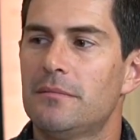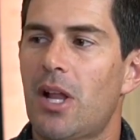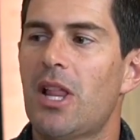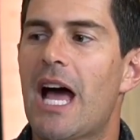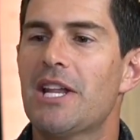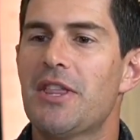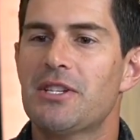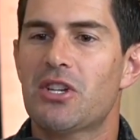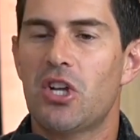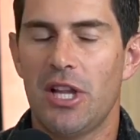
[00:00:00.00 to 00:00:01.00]
a lot of
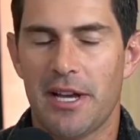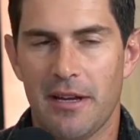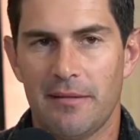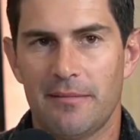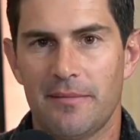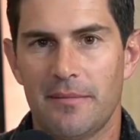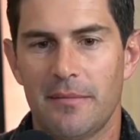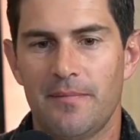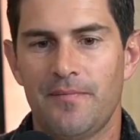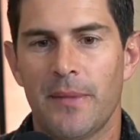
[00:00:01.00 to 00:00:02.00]
things clicking.
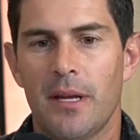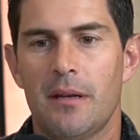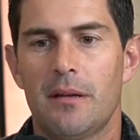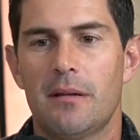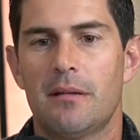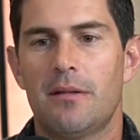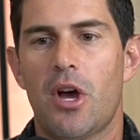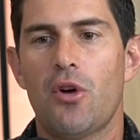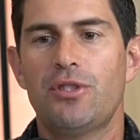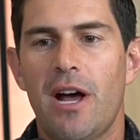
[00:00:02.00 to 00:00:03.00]

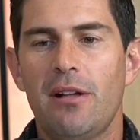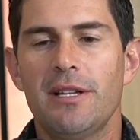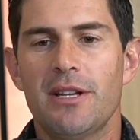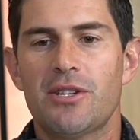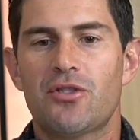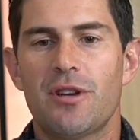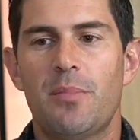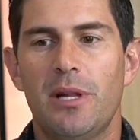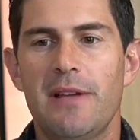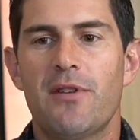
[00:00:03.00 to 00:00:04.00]
The hotel industry,
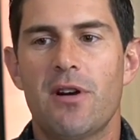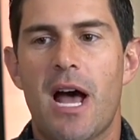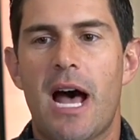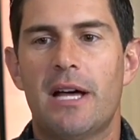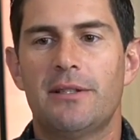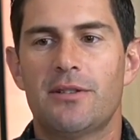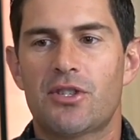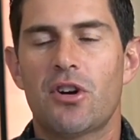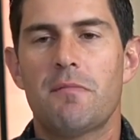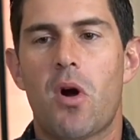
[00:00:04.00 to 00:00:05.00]
believe it or not, there's
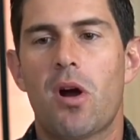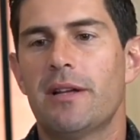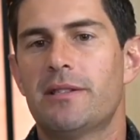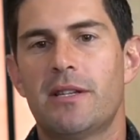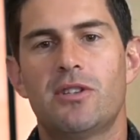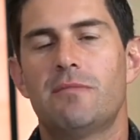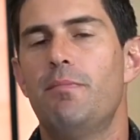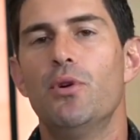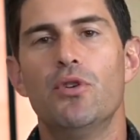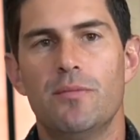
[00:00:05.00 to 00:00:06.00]
certain markets that just
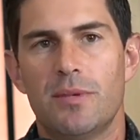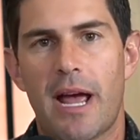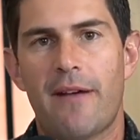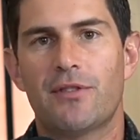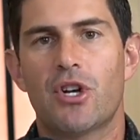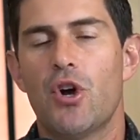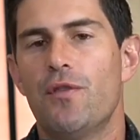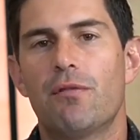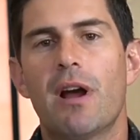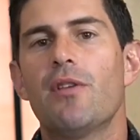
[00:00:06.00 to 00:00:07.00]
boomed after
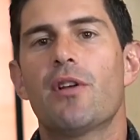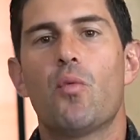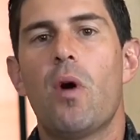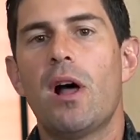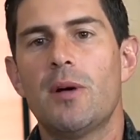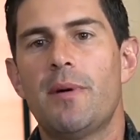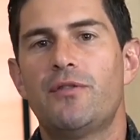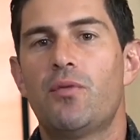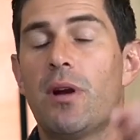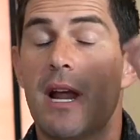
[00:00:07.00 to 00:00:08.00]
COVID, right? They're well
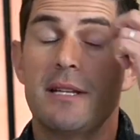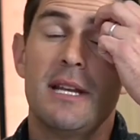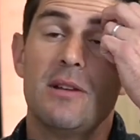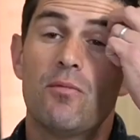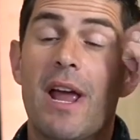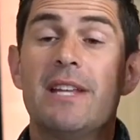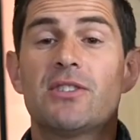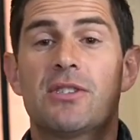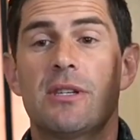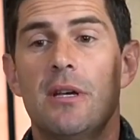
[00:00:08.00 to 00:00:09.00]
above 2019.
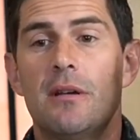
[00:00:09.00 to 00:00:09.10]
Rates